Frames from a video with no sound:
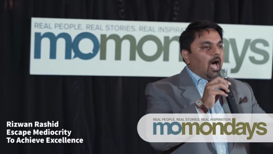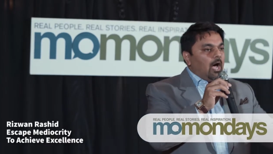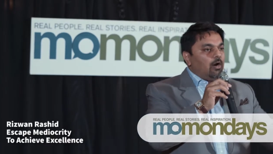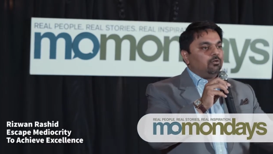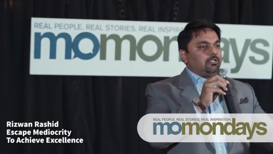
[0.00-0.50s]

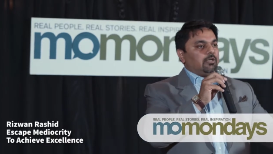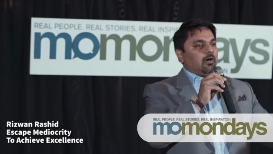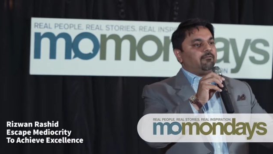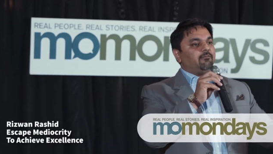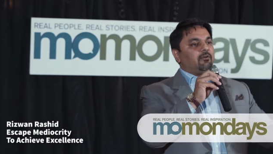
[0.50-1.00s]
out
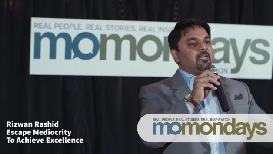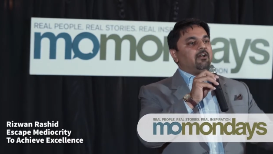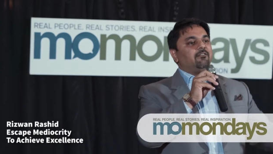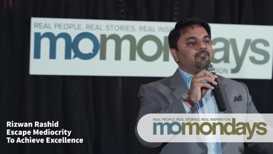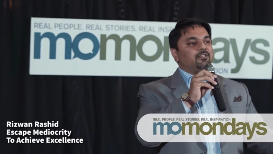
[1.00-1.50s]
of our
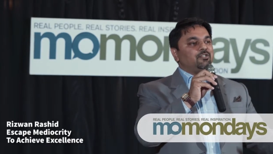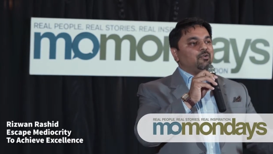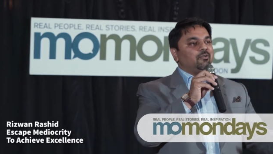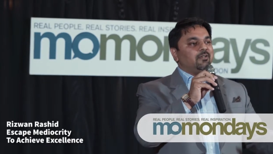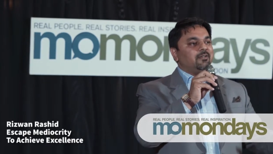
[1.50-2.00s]
comfort
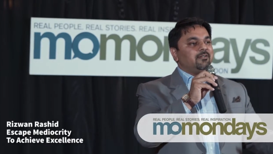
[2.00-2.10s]
zone,